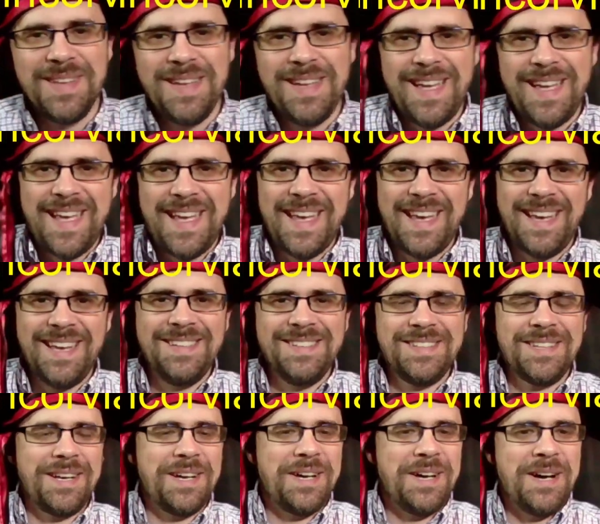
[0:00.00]
and
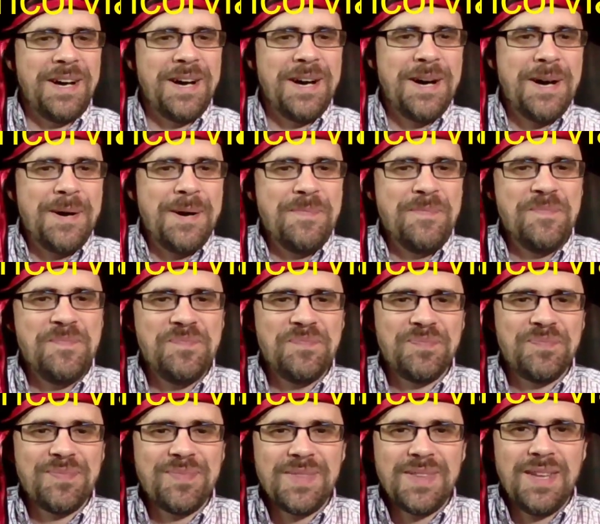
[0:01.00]

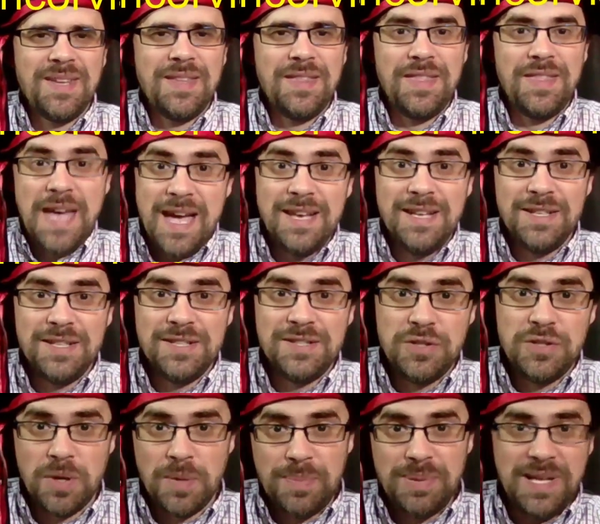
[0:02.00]
that is
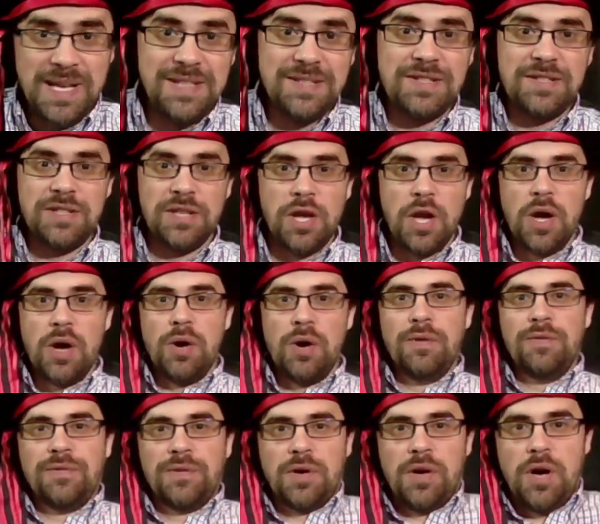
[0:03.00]
your place to go
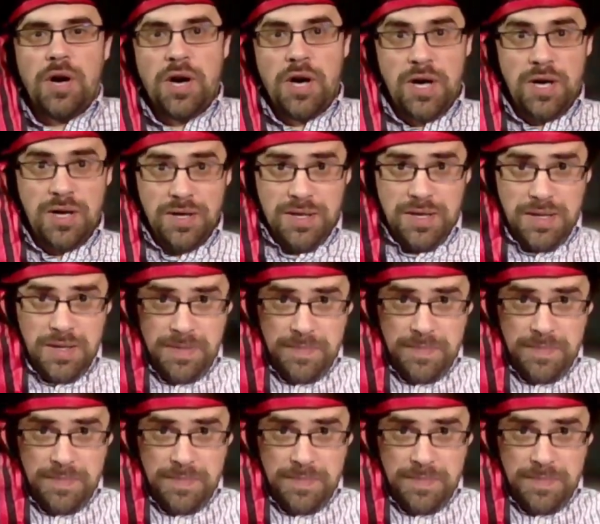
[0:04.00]
for all